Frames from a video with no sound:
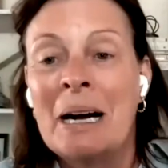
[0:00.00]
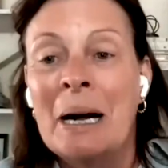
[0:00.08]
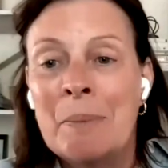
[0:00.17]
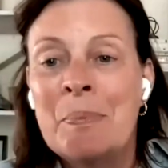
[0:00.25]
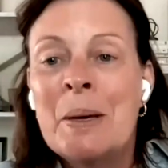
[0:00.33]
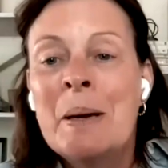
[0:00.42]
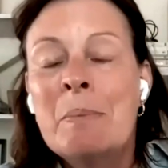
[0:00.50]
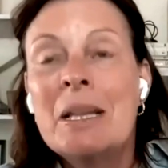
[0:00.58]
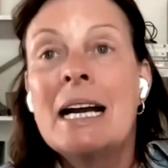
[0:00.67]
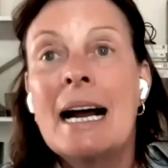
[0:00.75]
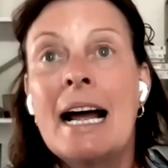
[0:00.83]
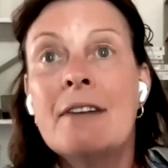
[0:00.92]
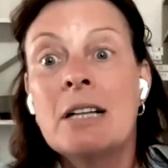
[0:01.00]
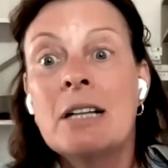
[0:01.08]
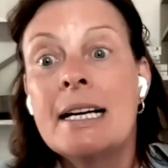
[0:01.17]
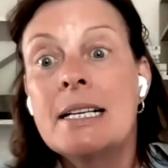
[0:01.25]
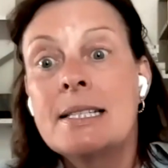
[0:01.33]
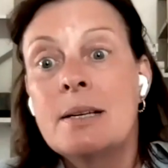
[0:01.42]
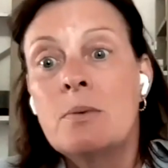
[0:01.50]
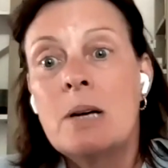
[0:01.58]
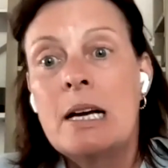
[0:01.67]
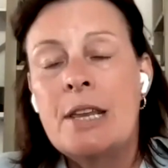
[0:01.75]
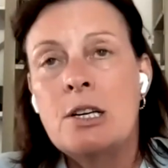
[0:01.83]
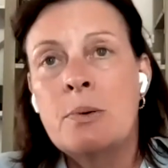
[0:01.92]
But then I have clients that
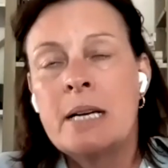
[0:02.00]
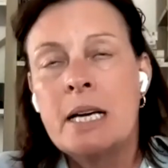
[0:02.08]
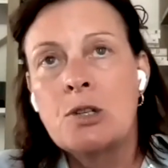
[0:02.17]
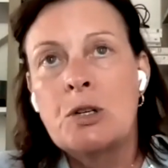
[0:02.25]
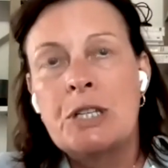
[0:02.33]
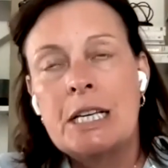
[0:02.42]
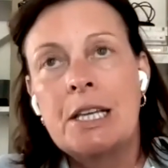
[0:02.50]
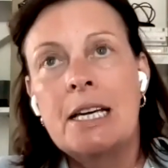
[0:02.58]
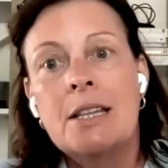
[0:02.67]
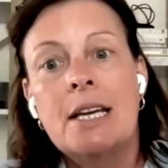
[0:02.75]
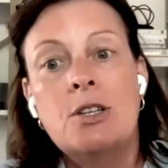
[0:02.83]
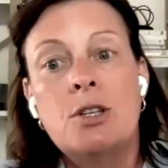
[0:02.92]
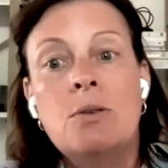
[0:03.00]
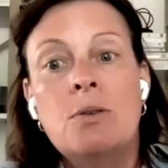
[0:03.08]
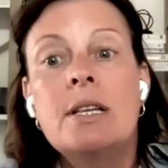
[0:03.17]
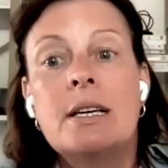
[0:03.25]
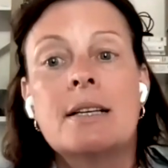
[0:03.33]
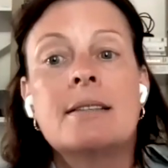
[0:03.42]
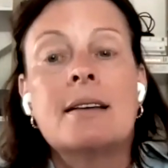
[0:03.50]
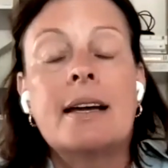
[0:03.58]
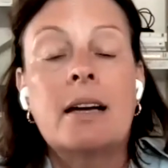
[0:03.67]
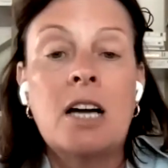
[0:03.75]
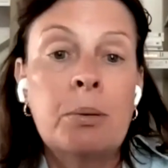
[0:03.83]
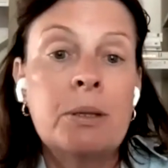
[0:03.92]
they do an interesting thing. They do this
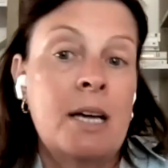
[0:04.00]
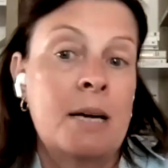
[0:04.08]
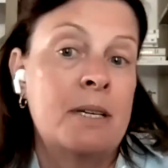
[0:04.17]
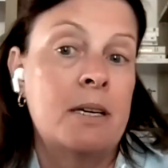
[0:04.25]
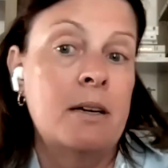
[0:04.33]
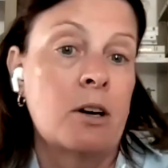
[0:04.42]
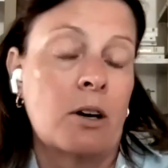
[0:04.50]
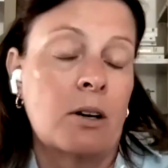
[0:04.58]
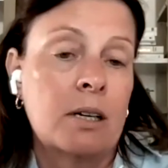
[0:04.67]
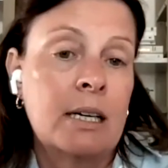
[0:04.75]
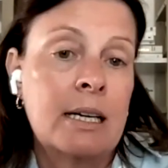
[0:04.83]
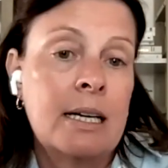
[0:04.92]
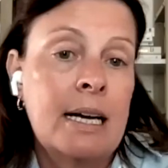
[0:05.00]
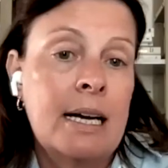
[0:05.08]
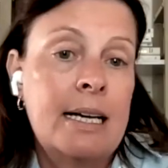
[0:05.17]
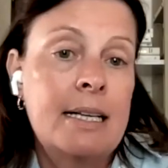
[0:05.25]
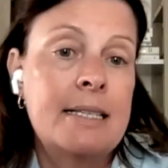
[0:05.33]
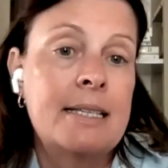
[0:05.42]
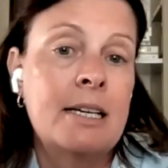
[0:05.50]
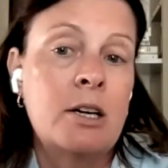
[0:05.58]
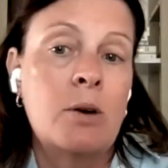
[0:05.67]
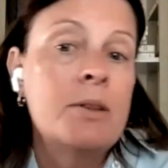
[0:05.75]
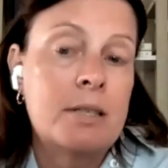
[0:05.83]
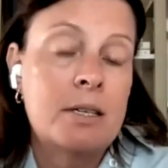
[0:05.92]
like a couple times a year. It's,
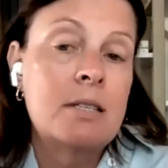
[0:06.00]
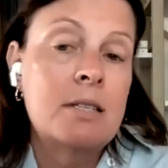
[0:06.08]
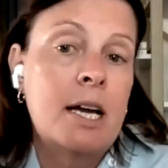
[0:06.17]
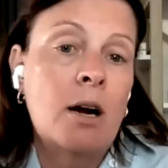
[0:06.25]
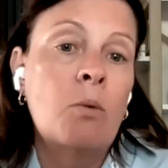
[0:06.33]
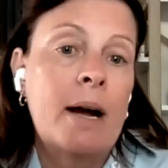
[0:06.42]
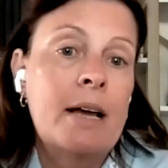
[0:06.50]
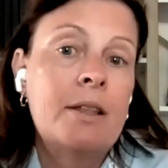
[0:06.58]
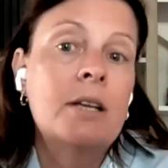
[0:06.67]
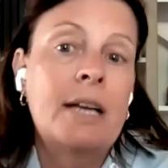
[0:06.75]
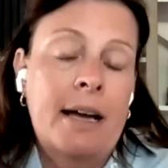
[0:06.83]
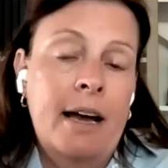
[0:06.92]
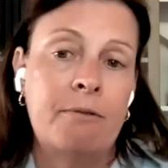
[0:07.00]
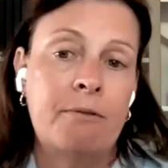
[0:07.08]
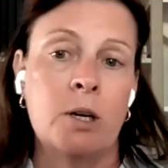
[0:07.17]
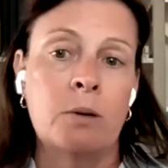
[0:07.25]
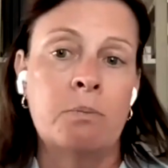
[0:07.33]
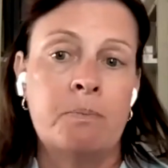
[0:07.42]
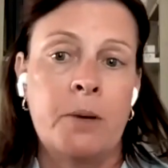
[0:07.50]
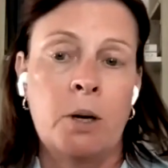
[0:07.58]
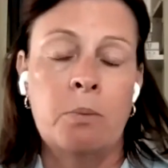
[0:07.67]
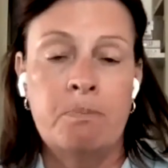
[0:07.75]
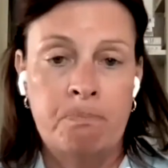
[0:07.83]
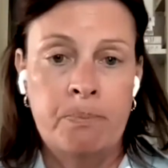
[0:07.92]
this is their way that they have
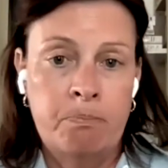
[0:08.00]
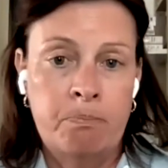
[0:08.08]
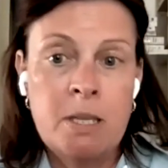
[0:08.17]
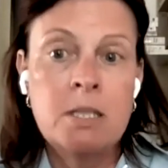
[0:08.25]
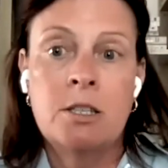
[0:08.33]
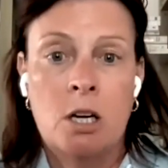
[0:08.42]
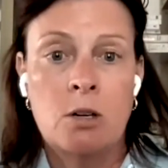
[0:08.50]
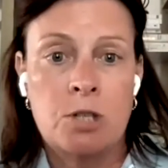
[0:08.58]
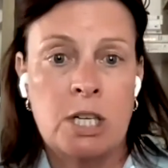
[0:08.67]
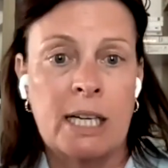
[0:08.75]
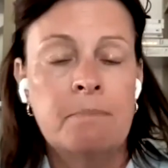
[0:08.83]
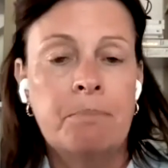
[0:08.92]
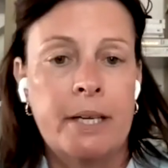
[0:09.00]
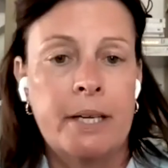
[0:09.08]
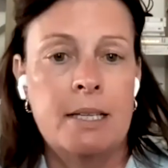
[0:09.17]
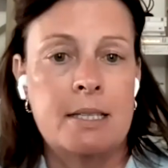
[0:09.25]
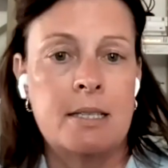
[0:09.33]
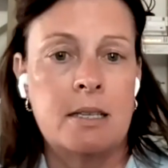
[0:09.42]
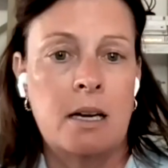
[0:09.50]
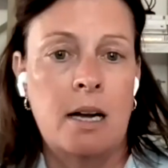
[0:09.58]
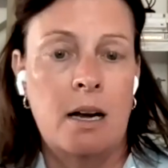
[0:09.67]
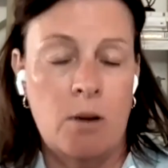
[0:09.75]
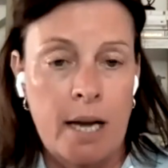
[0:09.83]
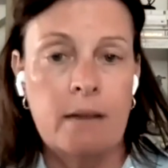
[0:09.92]
their business coaching. It's
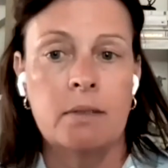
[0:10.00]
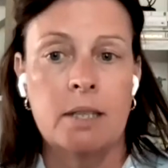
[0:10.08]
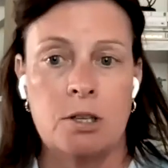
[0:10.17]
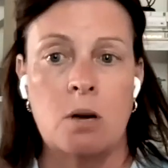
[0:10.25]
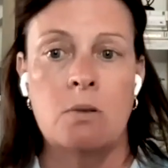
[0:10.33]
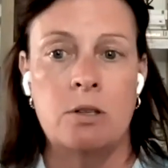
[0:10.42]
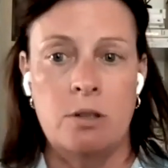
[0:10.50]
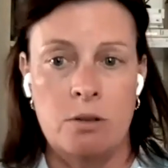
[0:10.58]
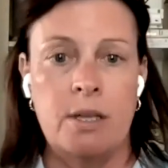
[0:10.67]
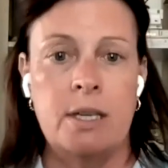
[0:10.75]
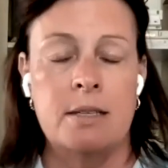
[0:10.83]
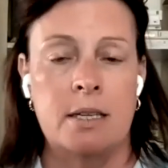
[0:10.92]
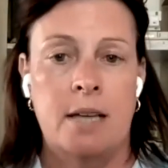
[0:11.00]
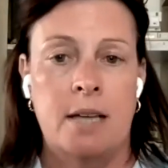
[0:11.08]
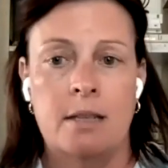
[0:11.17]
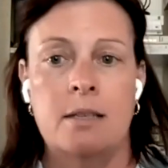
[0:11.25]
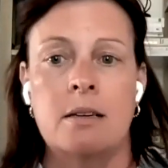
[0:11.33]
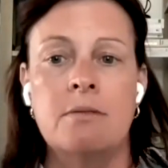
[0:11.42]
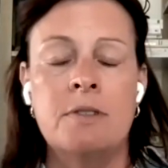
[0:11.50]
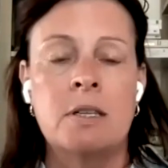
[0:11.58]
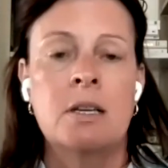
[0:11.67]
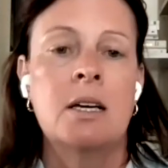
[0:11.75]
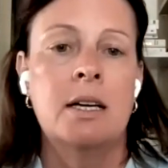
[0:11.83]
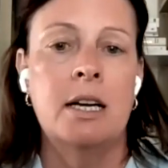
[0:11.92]
okay, let's go and do these intensives,
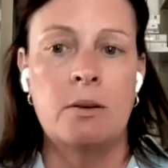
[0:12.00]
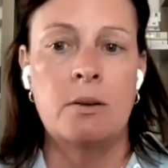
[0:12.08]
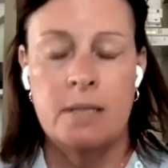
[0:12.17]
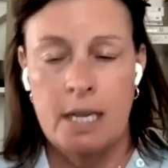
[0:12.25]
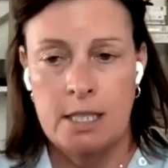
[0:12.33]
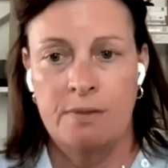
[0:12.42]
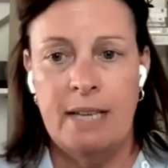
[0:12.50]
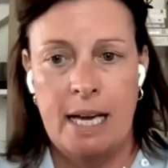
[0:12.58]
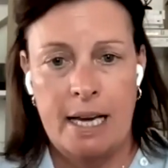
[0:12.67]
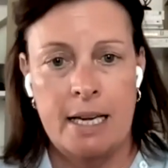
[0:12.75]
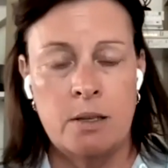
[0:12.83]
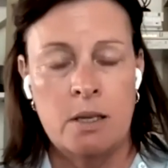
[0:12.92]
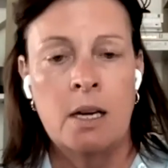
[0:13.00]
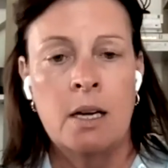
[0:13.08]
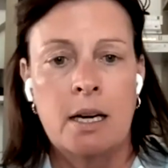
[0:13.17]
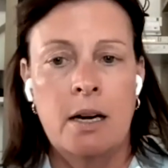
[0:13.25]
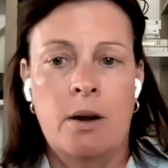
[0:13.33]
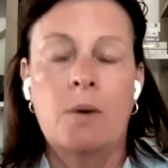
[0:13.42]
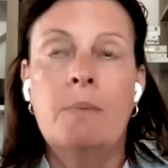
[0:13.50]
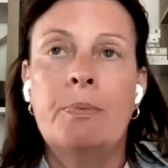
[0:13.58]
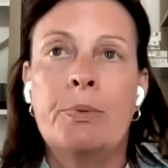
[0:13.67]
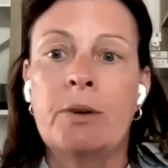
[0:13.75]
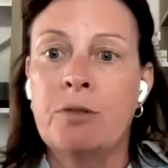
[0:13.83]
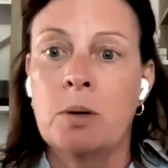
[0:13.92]
intensive days,
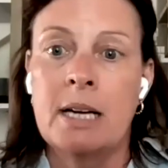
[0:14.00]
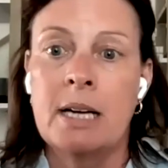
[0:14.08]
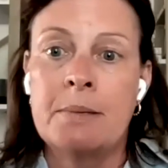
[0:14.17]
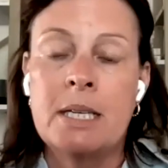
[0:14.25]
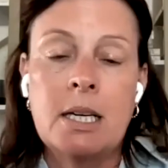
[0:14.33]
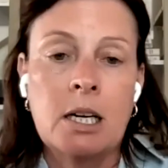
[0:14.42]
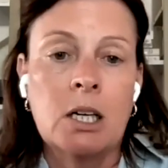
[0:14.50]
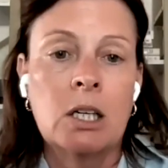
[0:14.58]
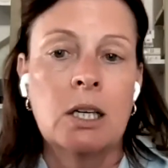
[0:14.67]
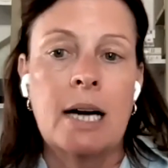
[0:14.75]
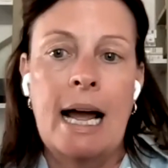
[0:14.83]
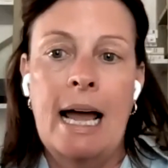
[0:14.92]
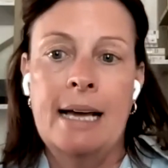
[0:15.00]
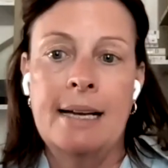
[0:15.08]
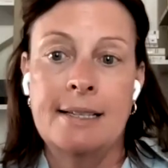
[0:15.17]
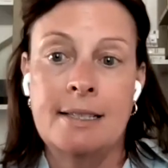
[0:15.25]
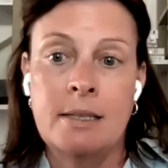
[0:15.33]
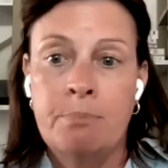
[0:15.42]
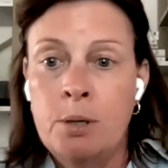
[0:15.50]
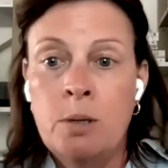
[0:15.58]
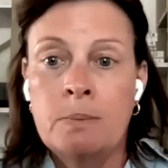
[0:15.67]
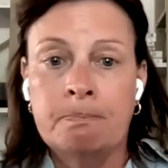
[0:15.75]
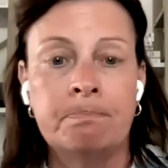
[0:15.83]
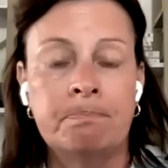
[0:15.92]
3-4 times a year, and
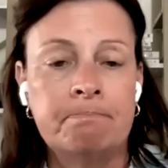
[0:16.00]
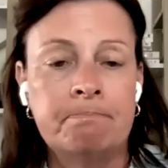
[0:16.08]
boom.